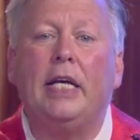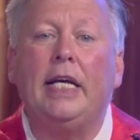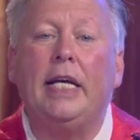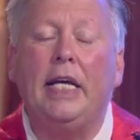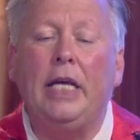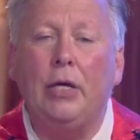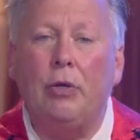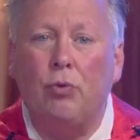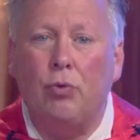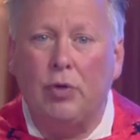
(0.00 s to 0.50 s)

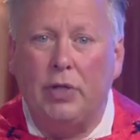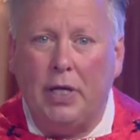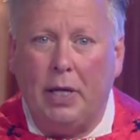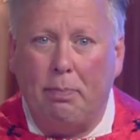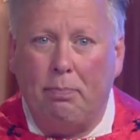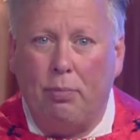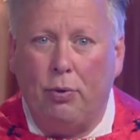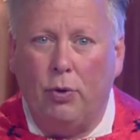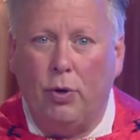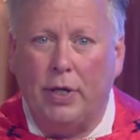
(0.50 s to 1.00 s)
equally
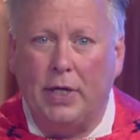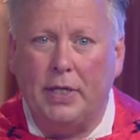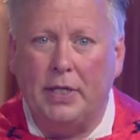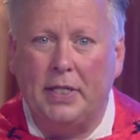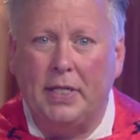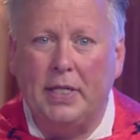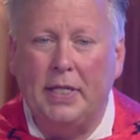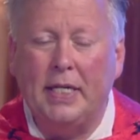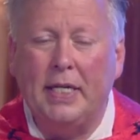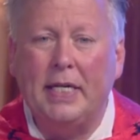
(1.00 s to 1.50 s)

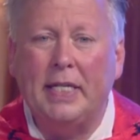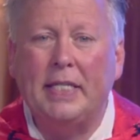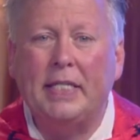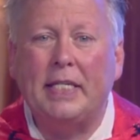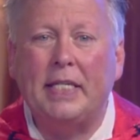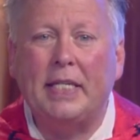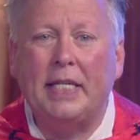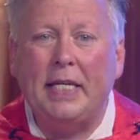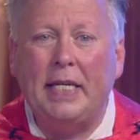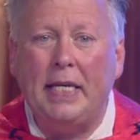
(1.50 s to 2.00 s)
important
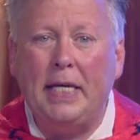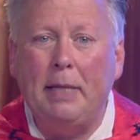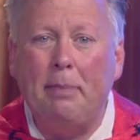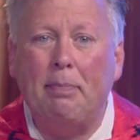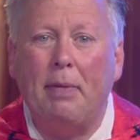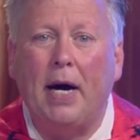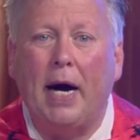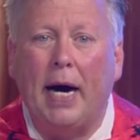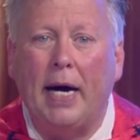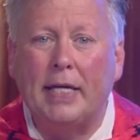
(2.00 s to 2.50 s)
to
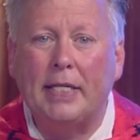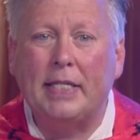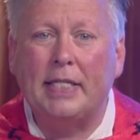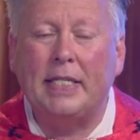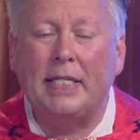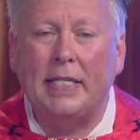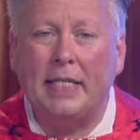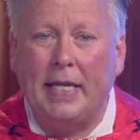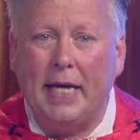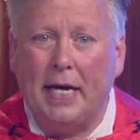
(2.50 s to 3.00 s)
keep us
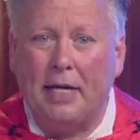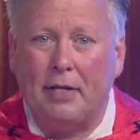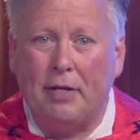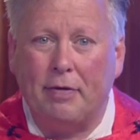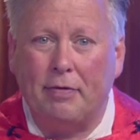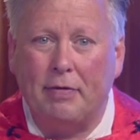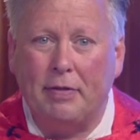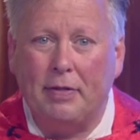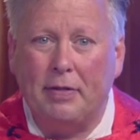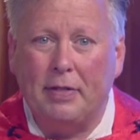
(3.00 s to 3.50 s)

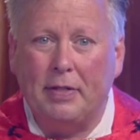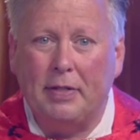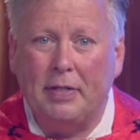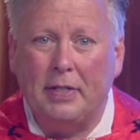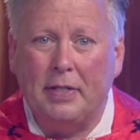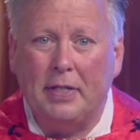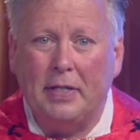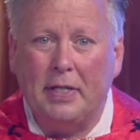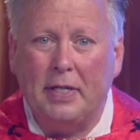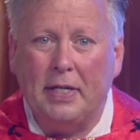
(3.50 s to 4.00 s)
together.
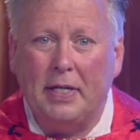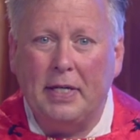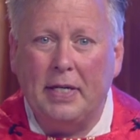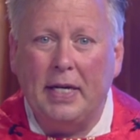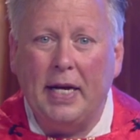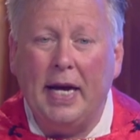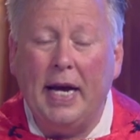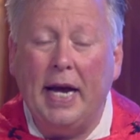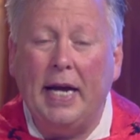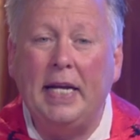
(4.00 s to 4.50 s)

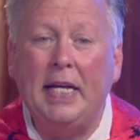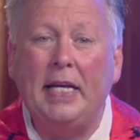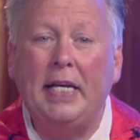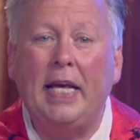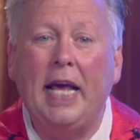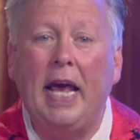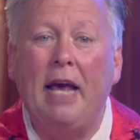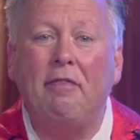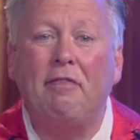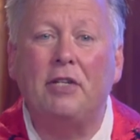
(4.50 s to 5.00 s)
And he
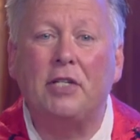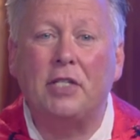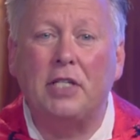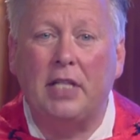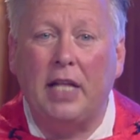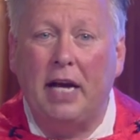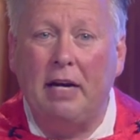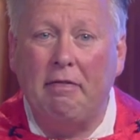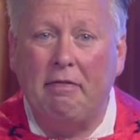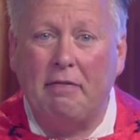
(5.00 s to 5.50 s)
gave his
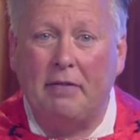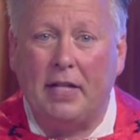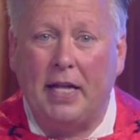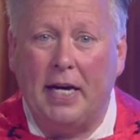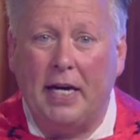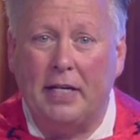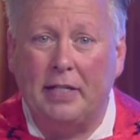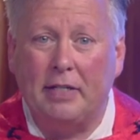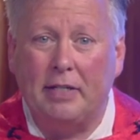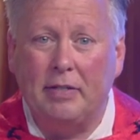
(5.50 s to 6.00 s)
life for
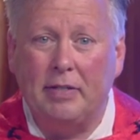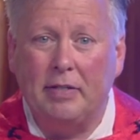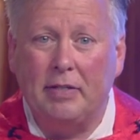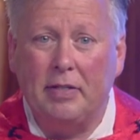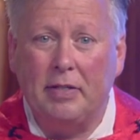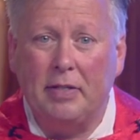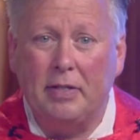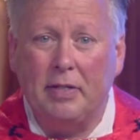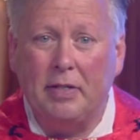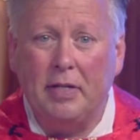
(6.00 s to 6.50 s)
that.
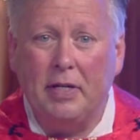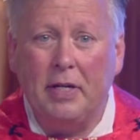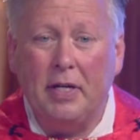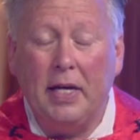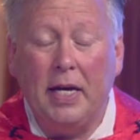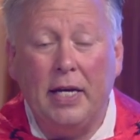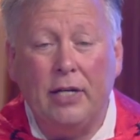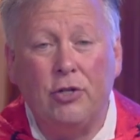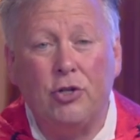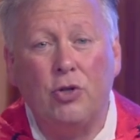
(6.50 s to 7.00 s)

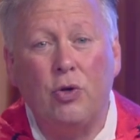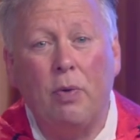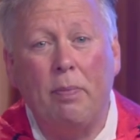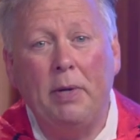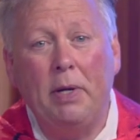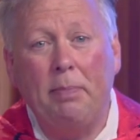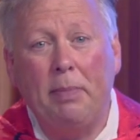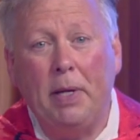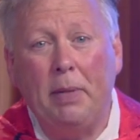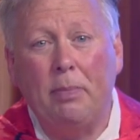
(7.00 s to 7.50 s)
And so
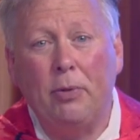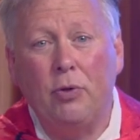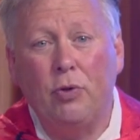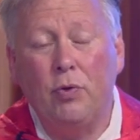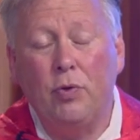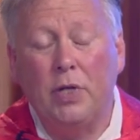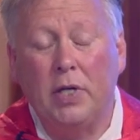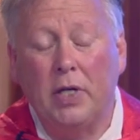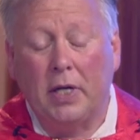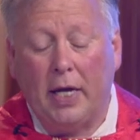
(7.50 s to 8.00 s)
many people
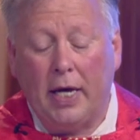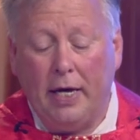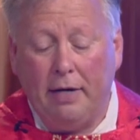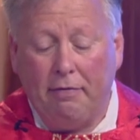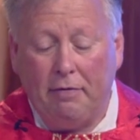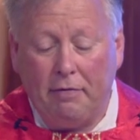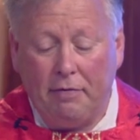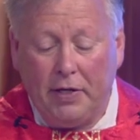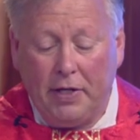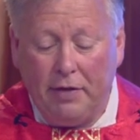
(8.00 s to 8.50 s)
through
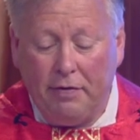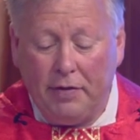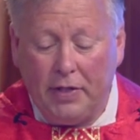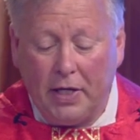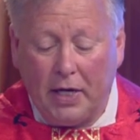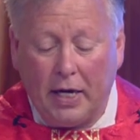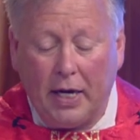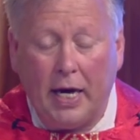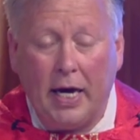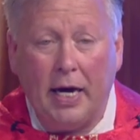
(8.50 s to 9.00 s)
life have given
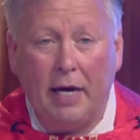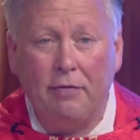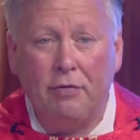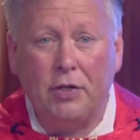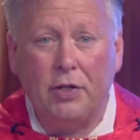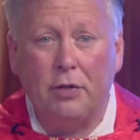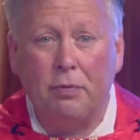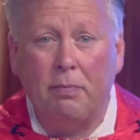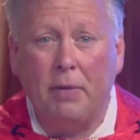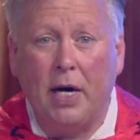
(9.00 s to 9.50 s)
their
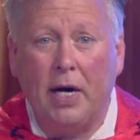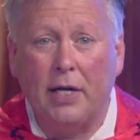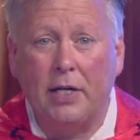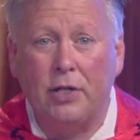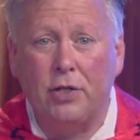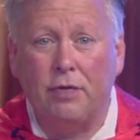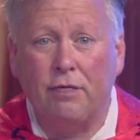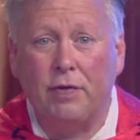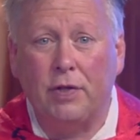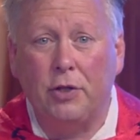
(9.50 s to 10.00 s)
lives as
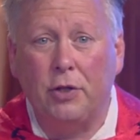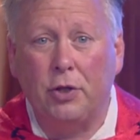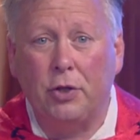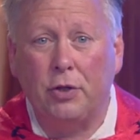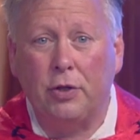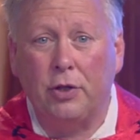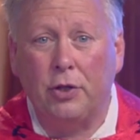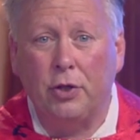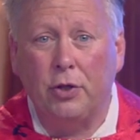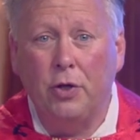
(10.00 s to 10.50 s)
martyrs for the
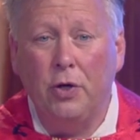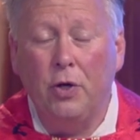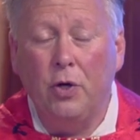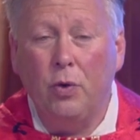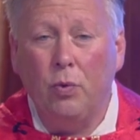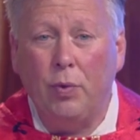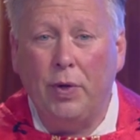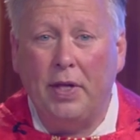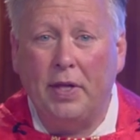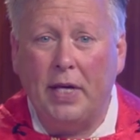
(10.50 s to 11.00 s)
church.
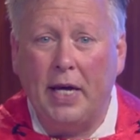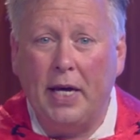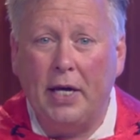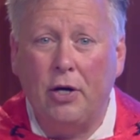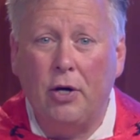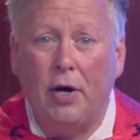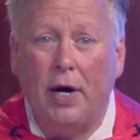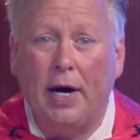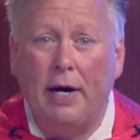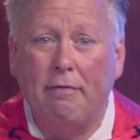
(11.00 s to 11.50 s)
We
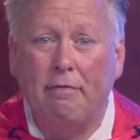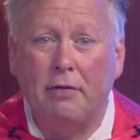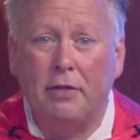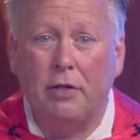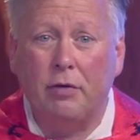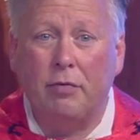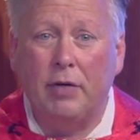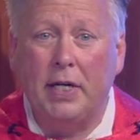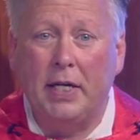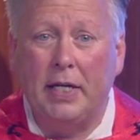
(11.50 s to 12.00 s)
thank God for
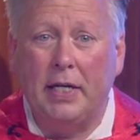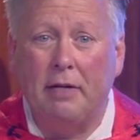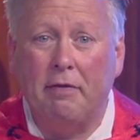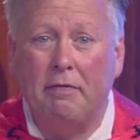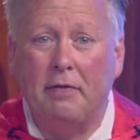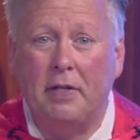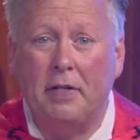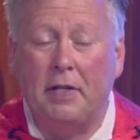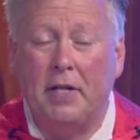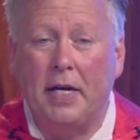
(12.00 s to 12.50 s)
the great
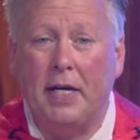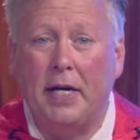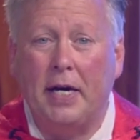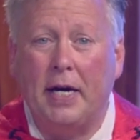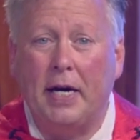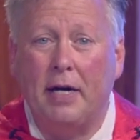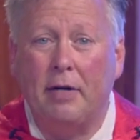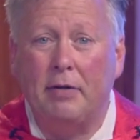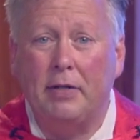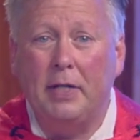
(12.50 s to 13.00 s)
gift that they
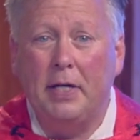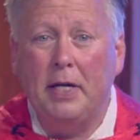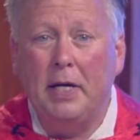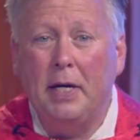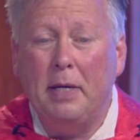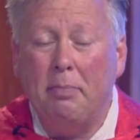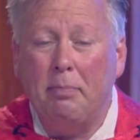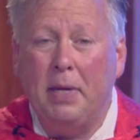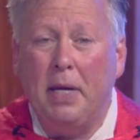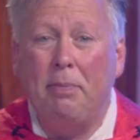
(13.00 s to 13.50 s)
are.
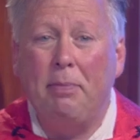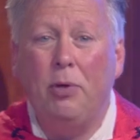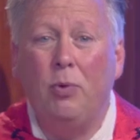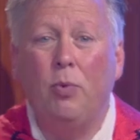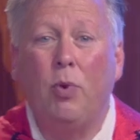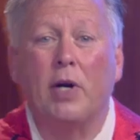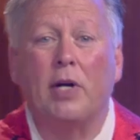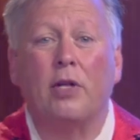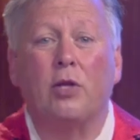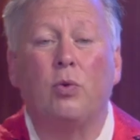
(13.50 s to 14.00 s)
Maybe
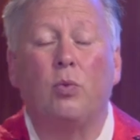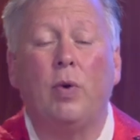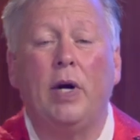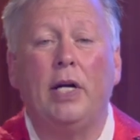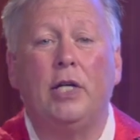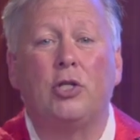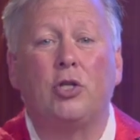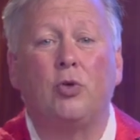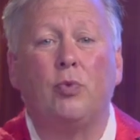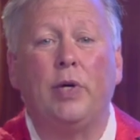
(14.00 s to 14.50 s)
one of the
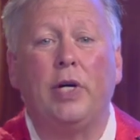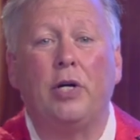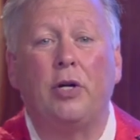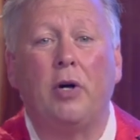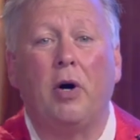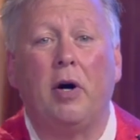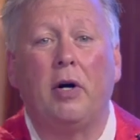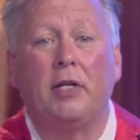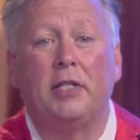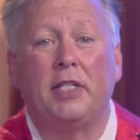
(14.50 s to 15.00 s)
ways that we
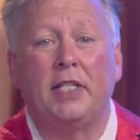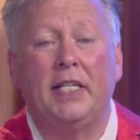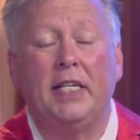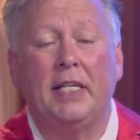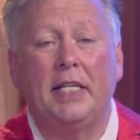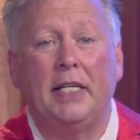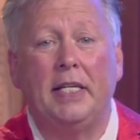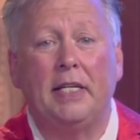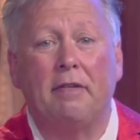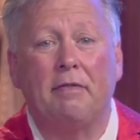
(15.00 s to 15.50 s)
acknowledge
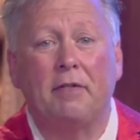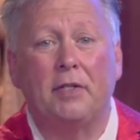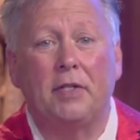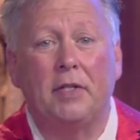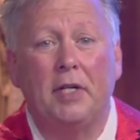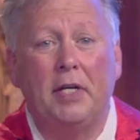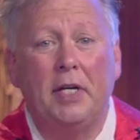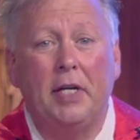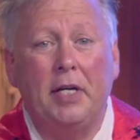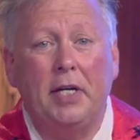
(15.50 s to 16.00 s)
their gifts
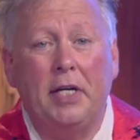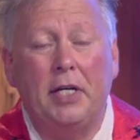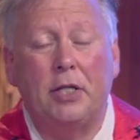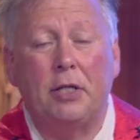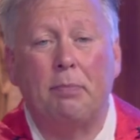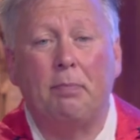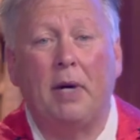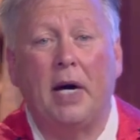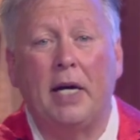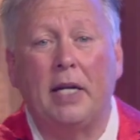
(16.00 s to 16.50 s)

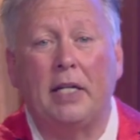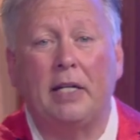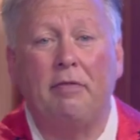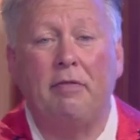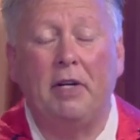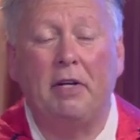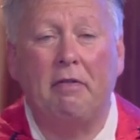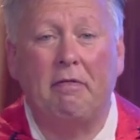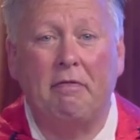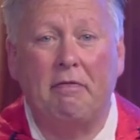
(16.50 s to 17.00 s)
is by
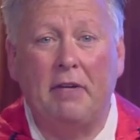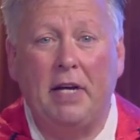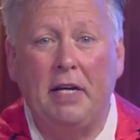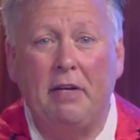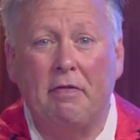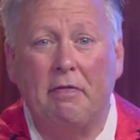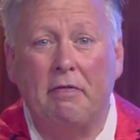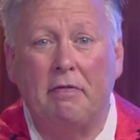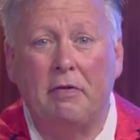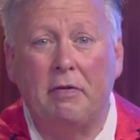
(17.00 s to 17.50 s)
living
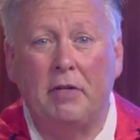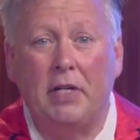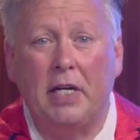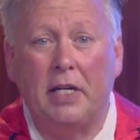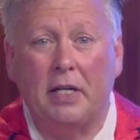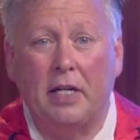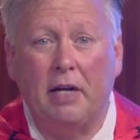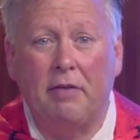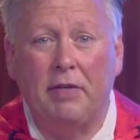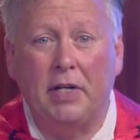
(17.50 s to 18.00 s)
faithful
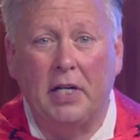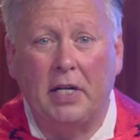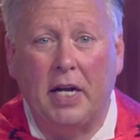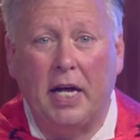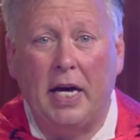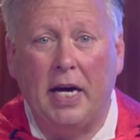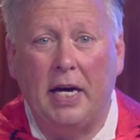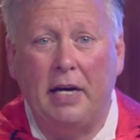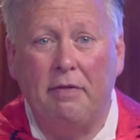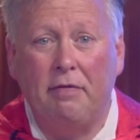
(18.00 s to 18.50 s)
and loving
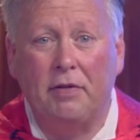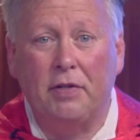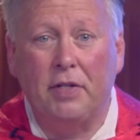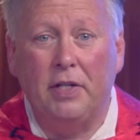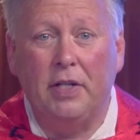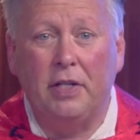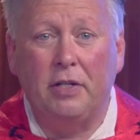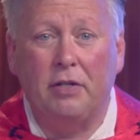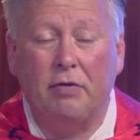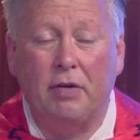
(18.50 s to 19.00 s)
lives
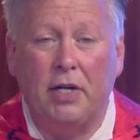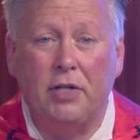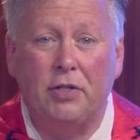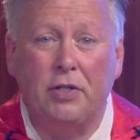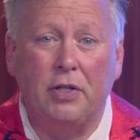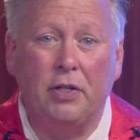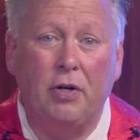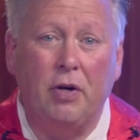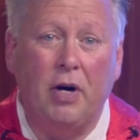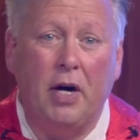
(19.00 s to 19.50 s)
and
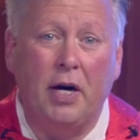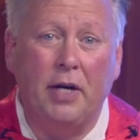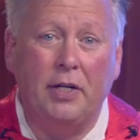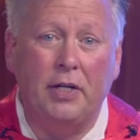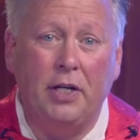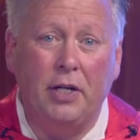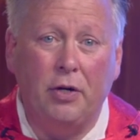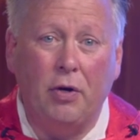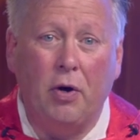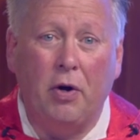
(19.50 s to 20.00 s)
trusting God
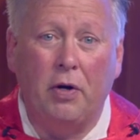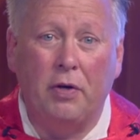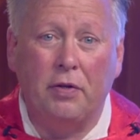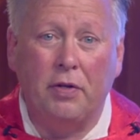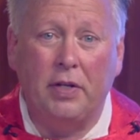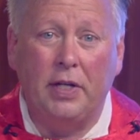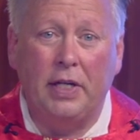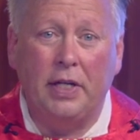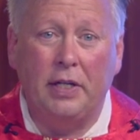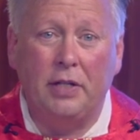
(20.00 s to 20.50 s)
in all
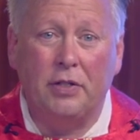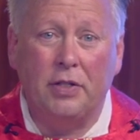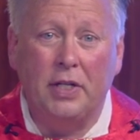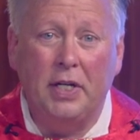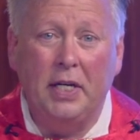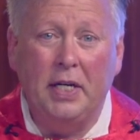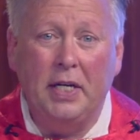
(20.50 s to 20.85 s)
things